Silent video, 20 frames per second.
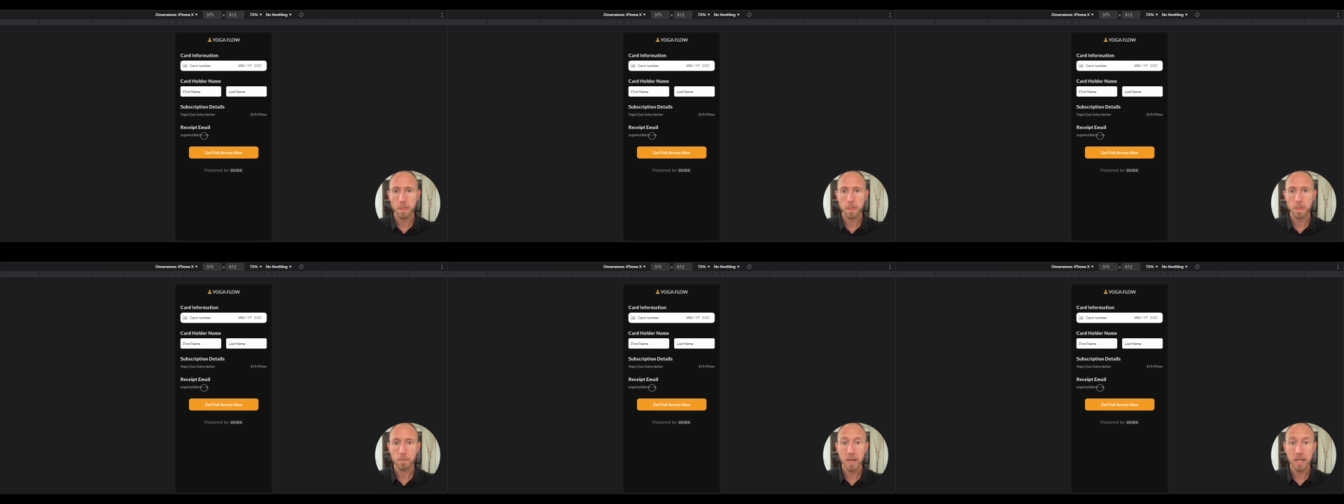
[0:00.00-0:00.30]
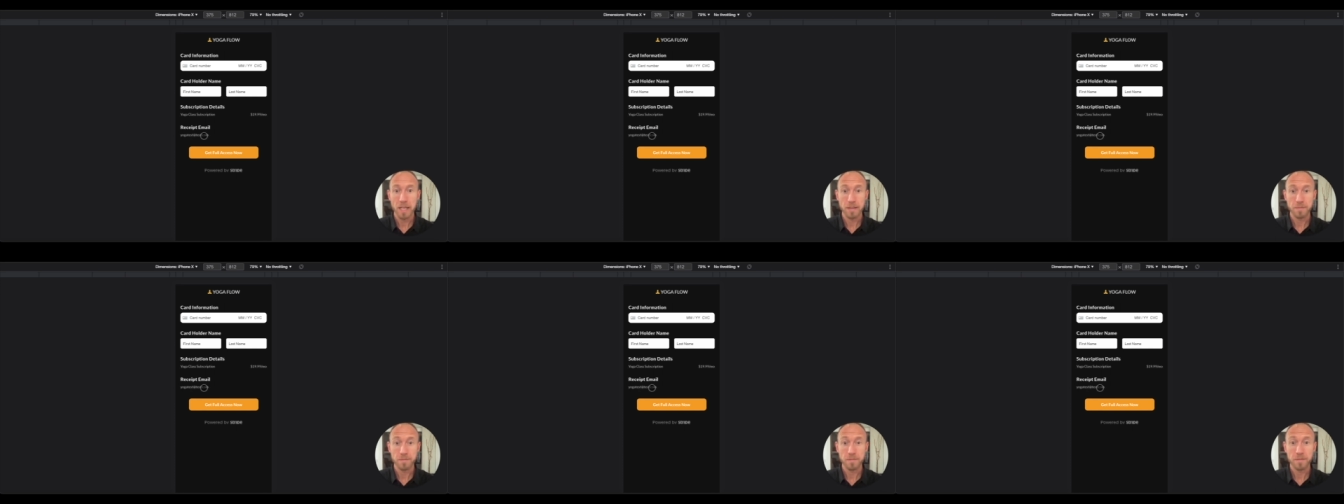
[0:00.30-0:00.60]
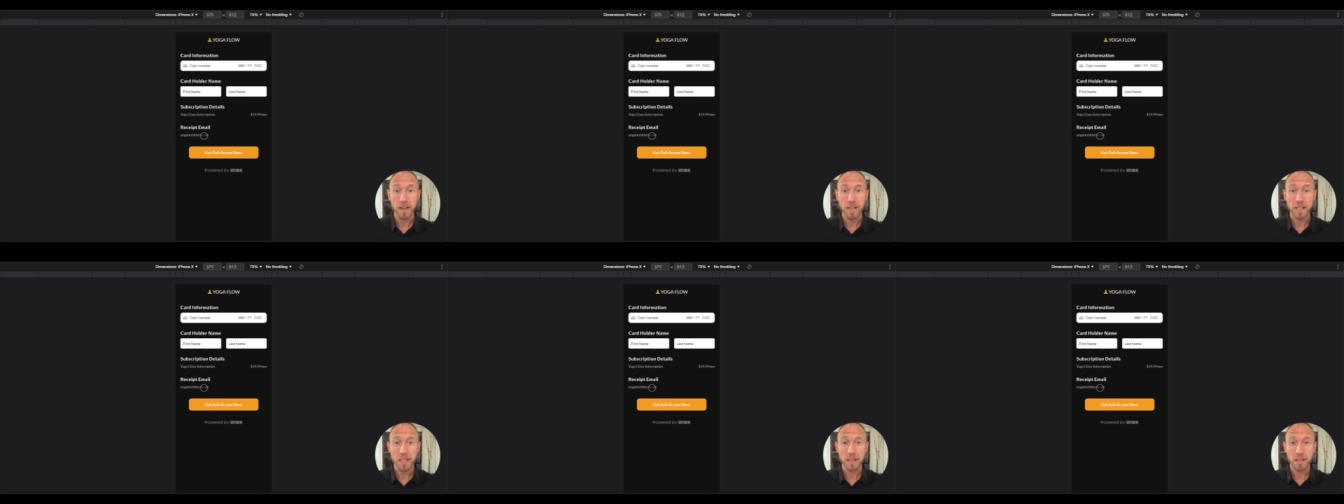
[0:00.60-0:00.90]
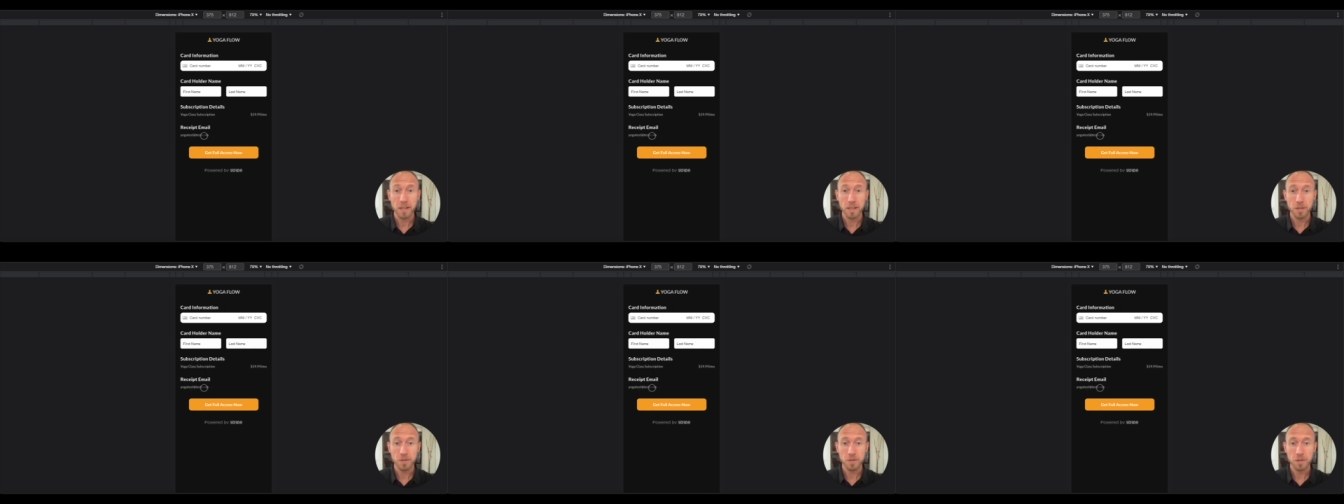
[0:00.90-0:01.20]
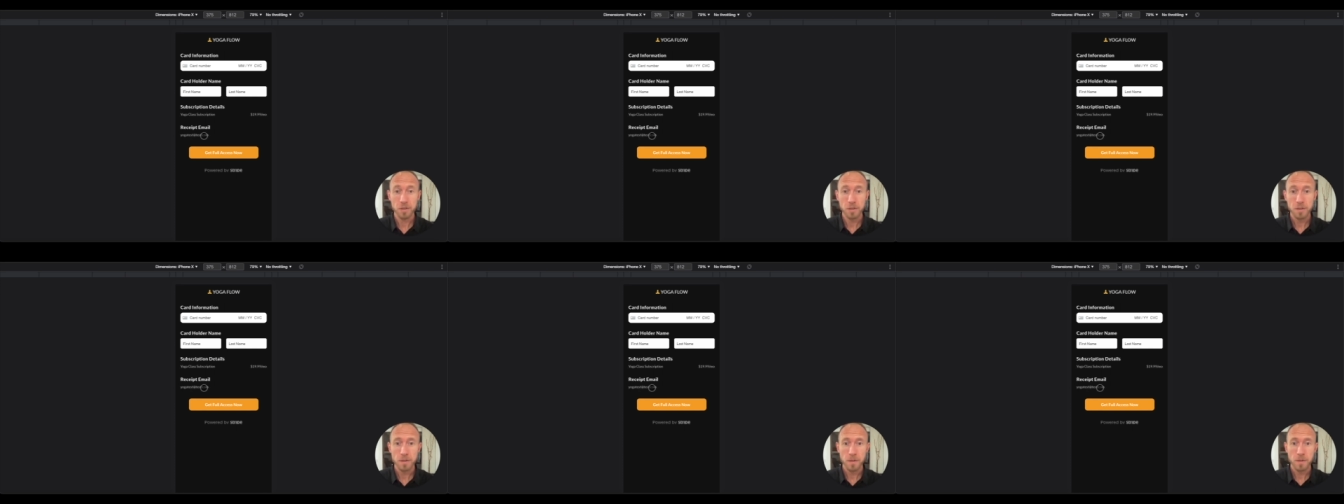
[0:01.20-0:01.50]
by finding the
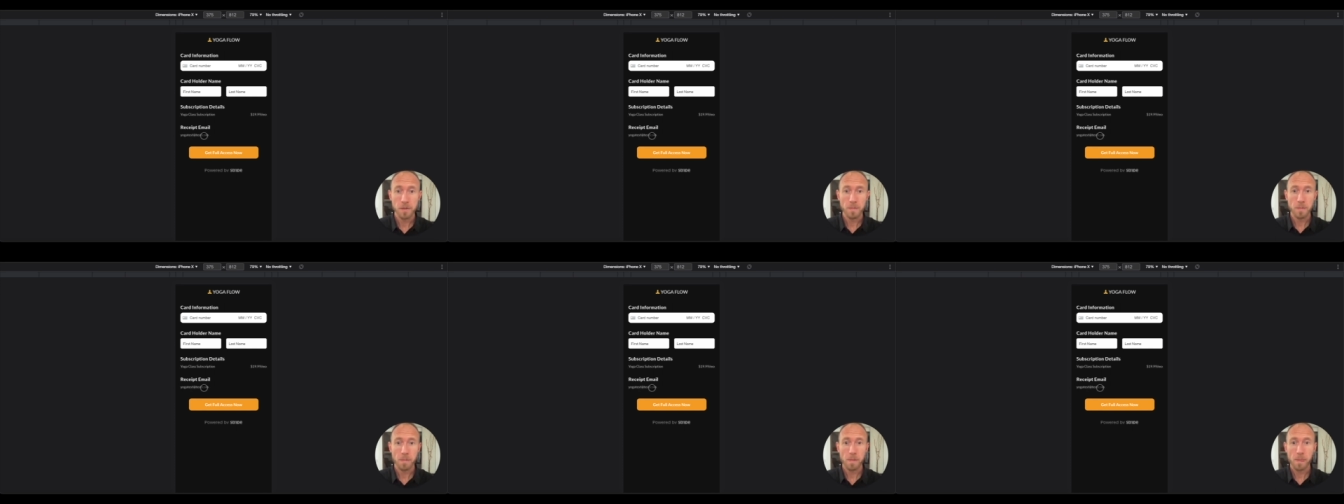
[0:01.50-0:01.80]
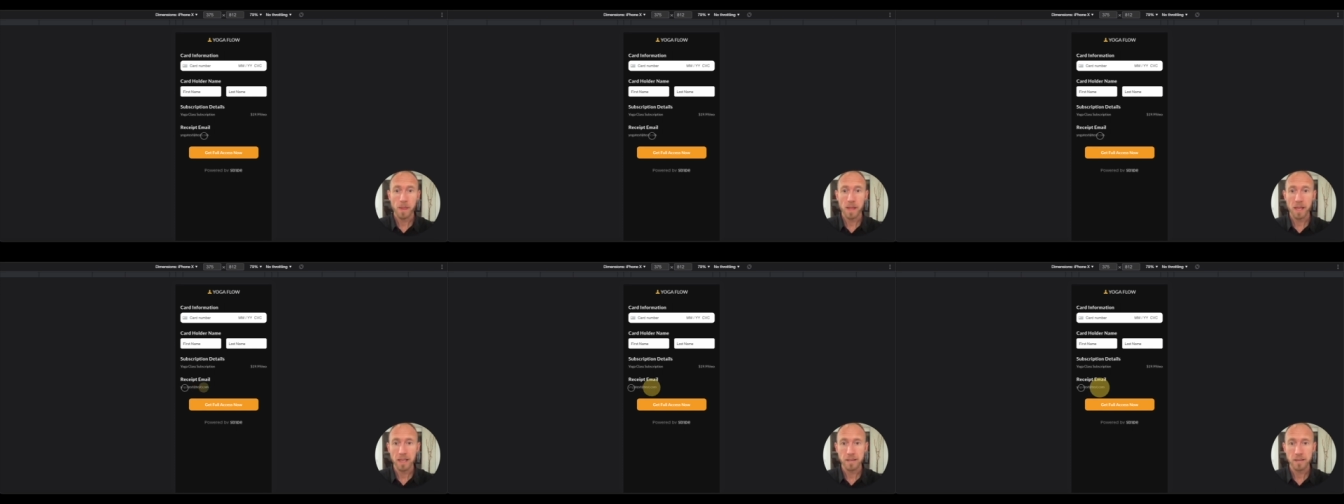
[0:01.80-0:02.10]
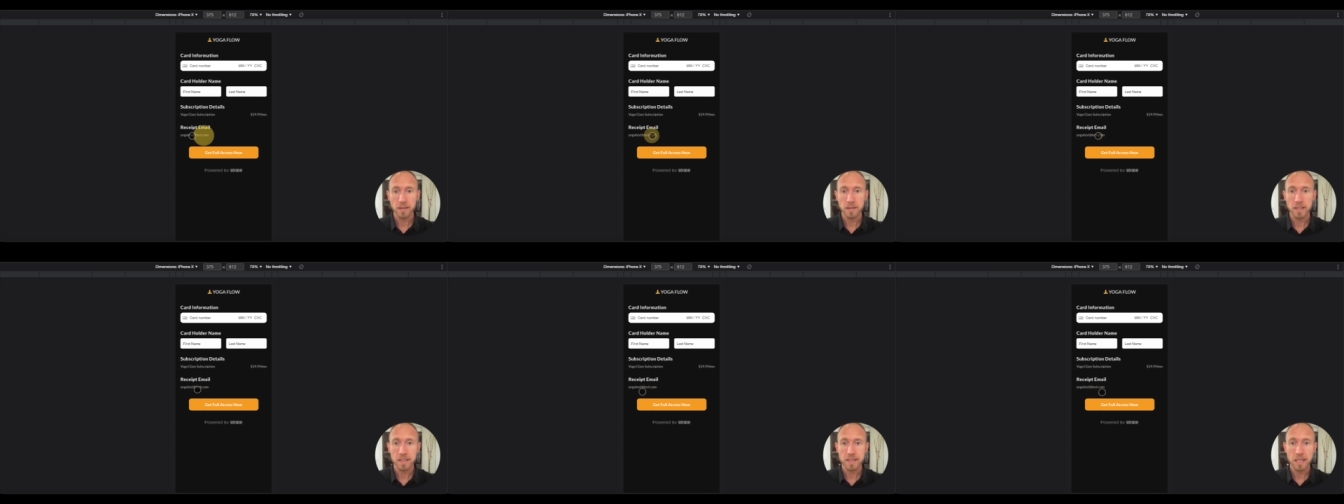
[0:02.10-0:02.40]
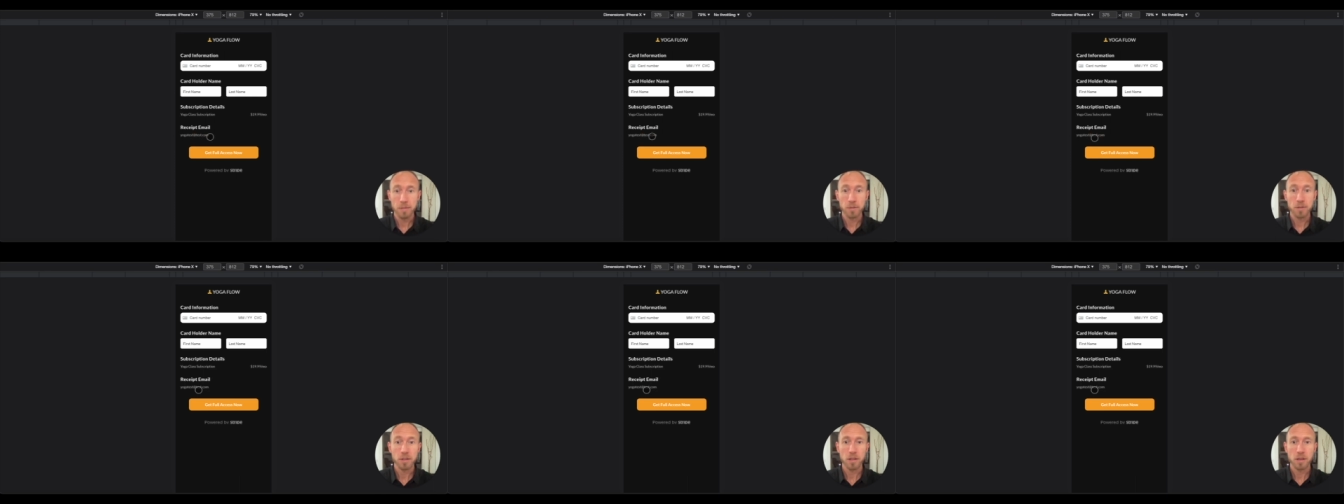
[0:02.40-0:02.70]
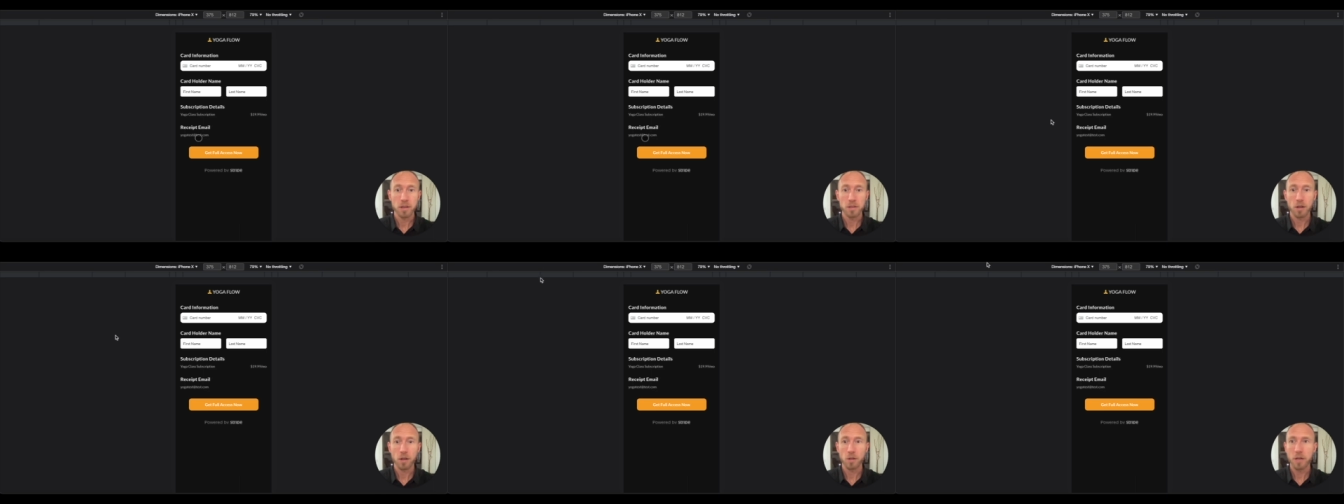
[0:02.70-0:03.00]
user it is able to
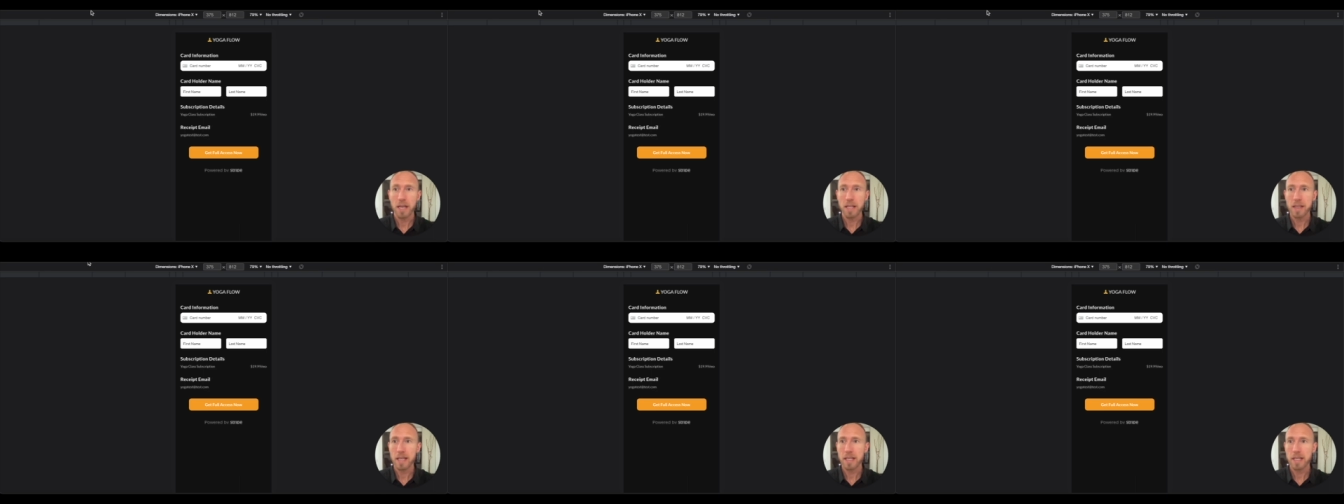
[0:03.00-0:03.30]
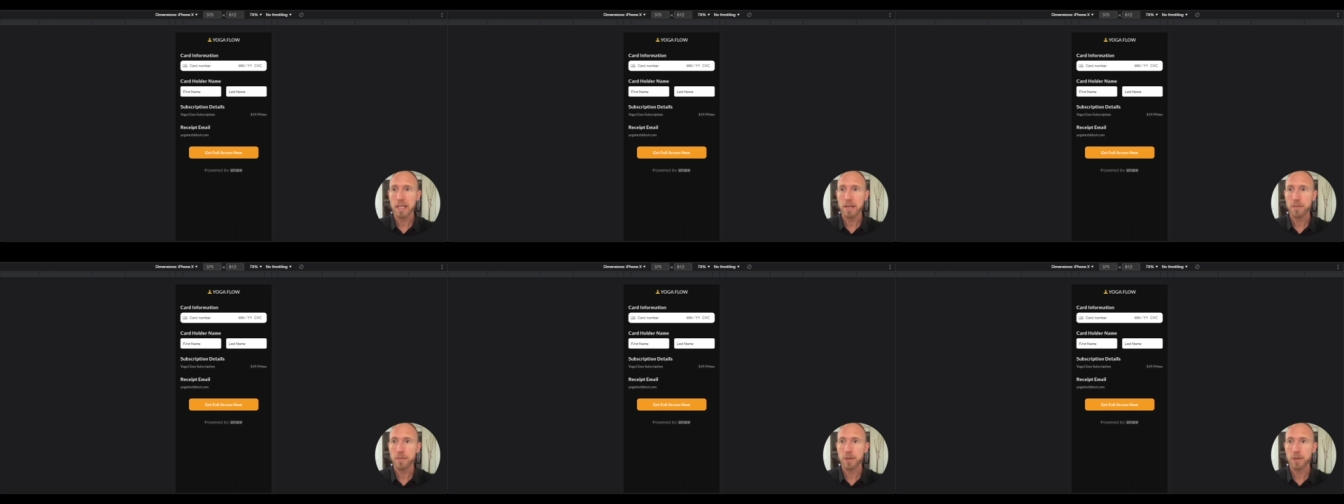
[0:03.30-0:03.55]
locate that email